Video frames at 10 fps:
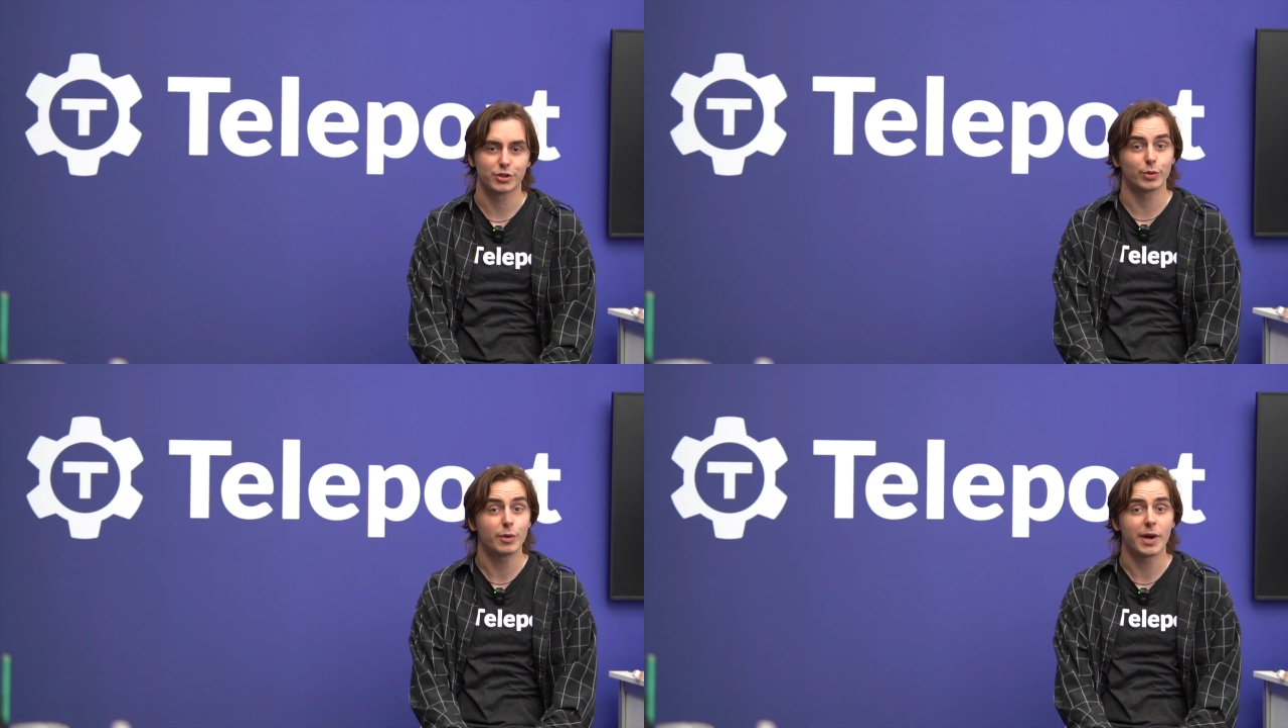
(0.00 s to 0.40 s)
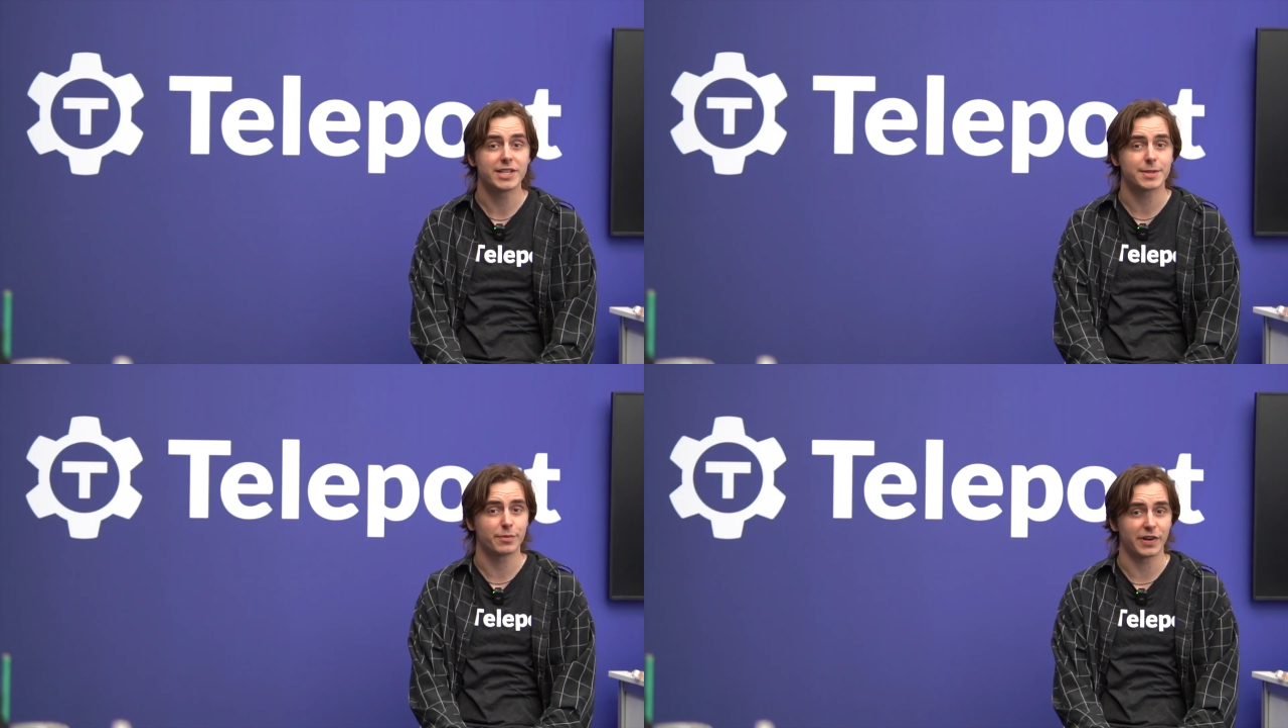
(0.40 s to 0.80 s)
three
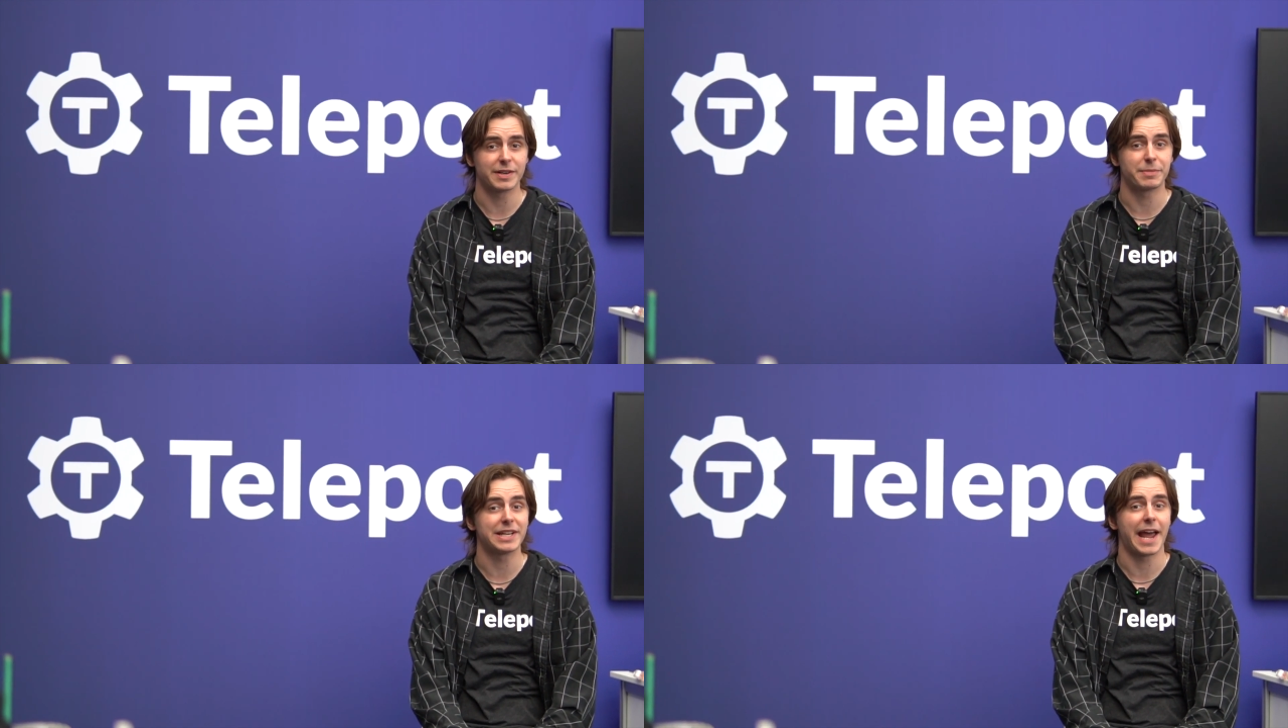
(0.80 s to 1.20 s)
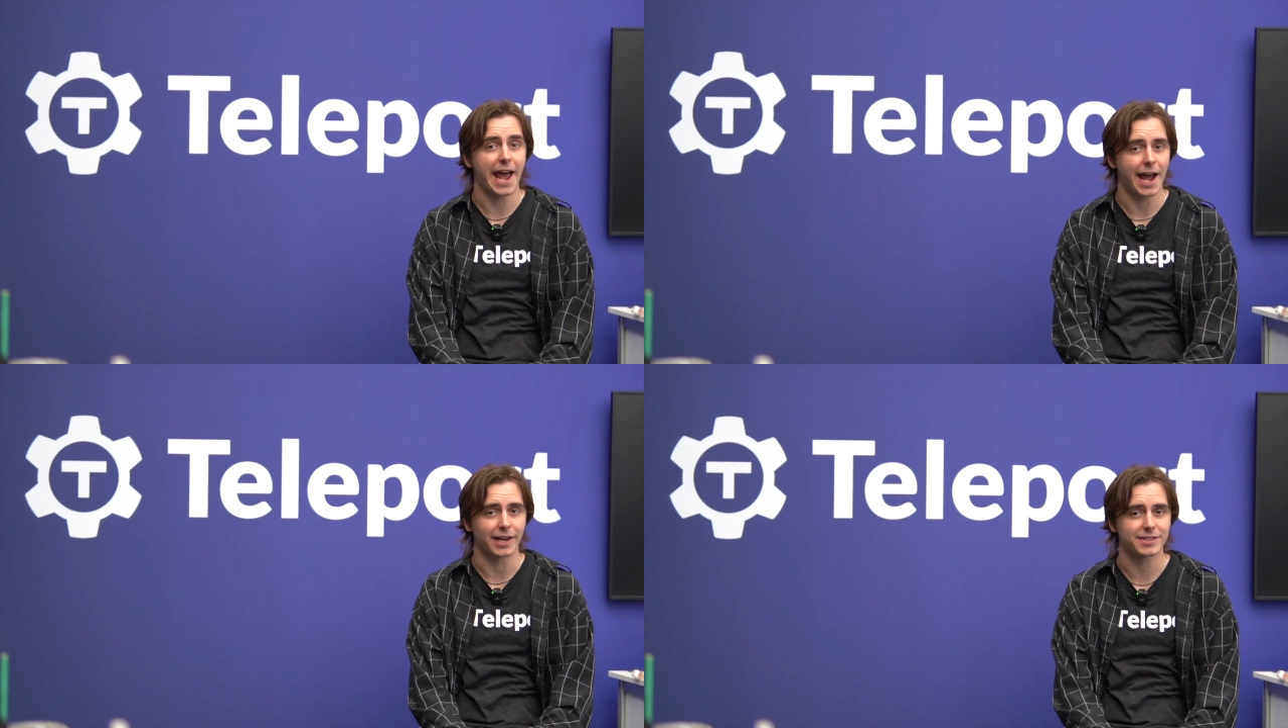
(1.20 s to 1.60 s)
ways to prevent being
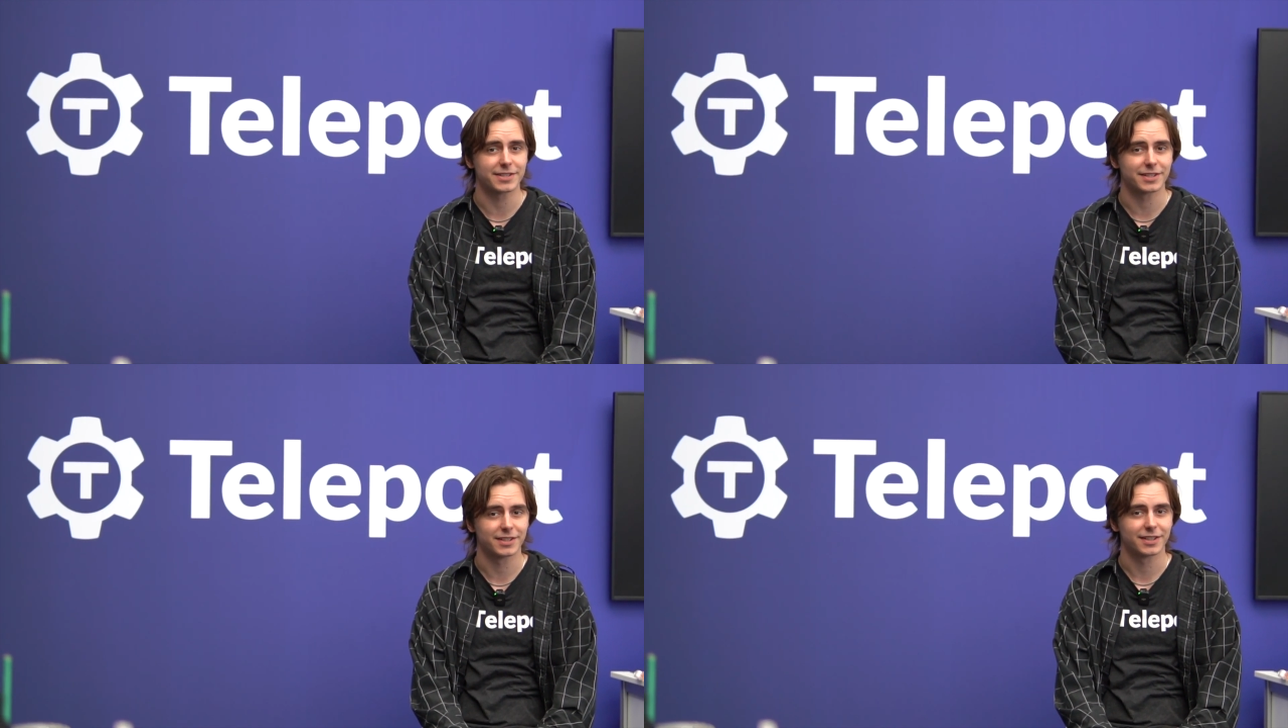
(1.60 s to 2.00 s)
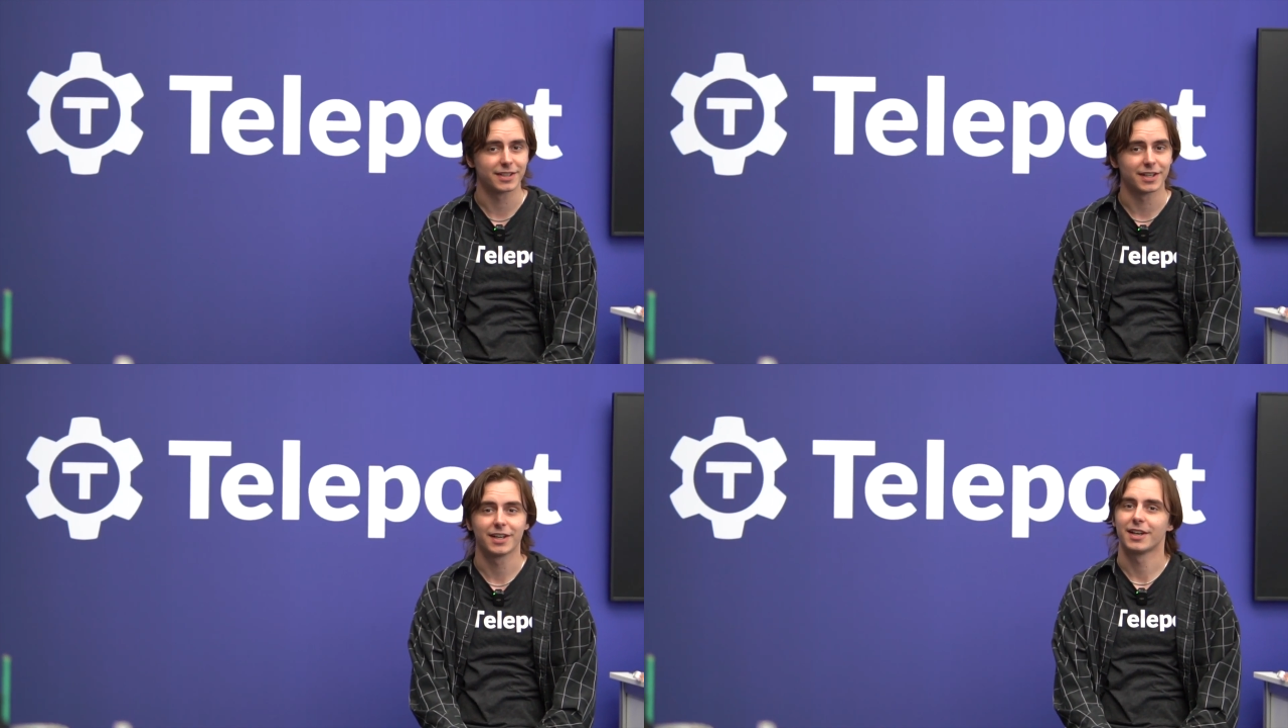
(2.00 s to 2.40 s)
hacked
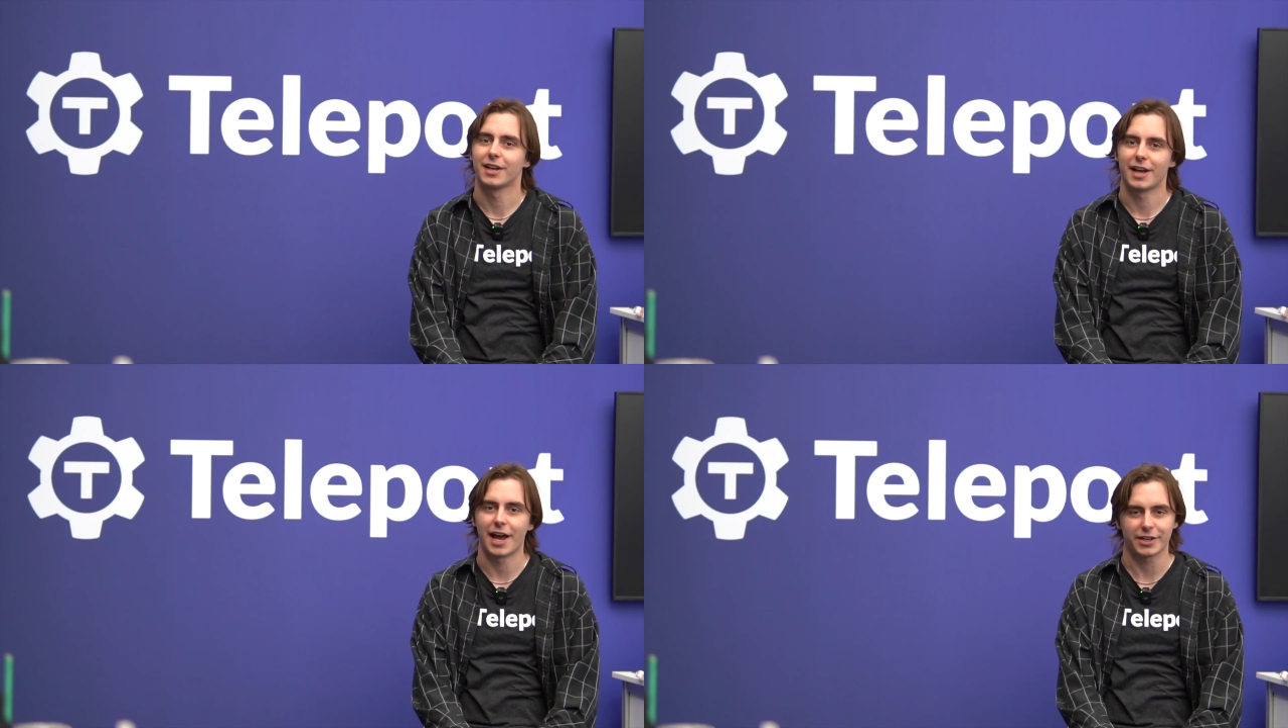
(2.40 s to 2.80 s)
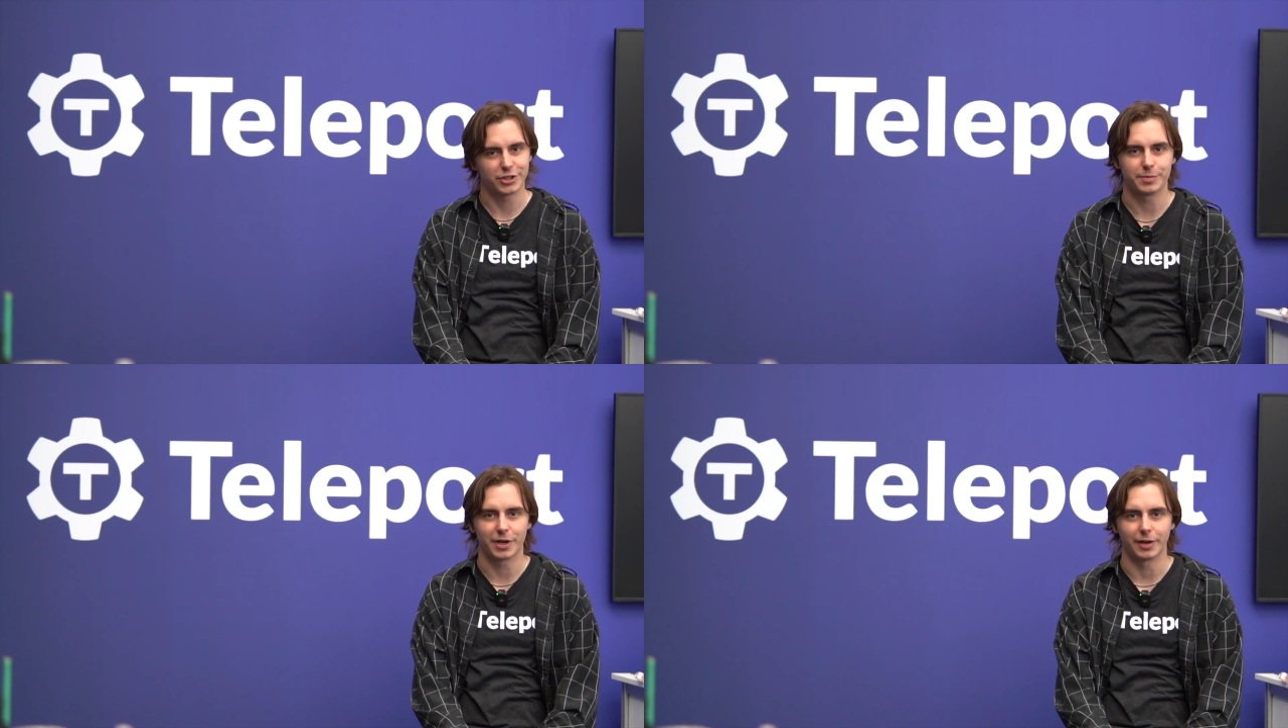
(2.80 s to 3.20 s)
at
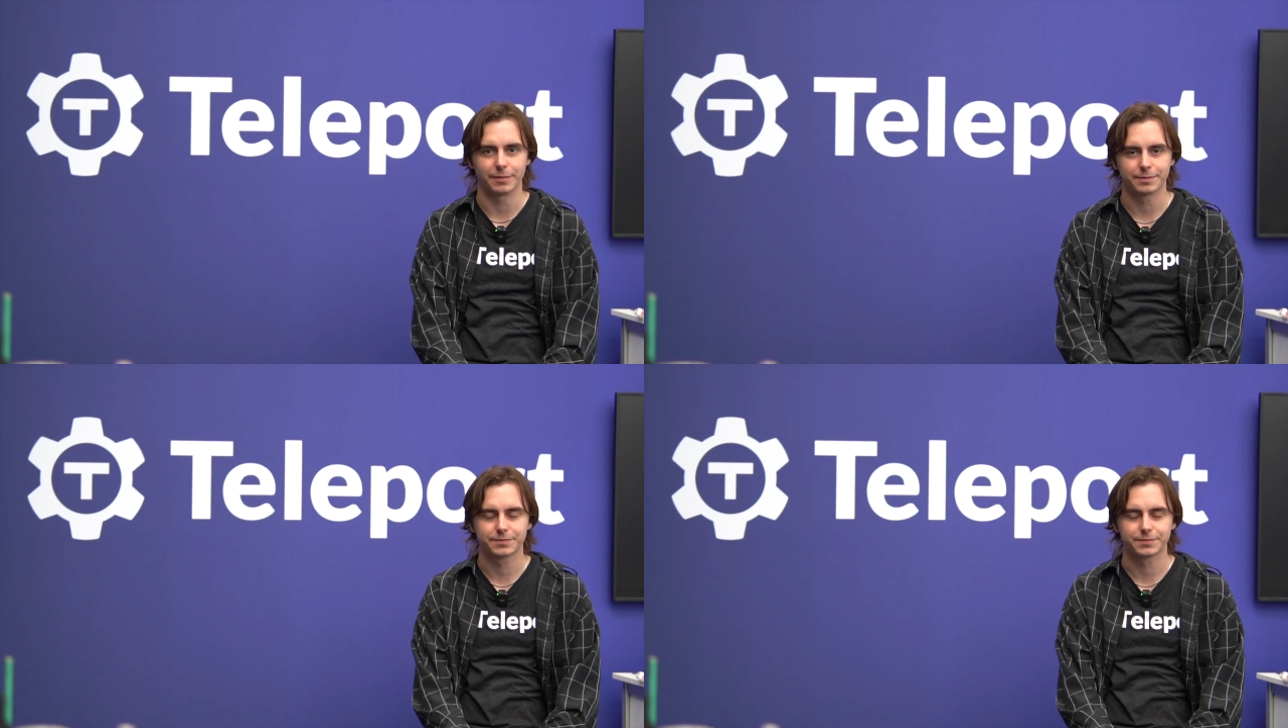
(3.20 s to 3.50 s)
KubeCon.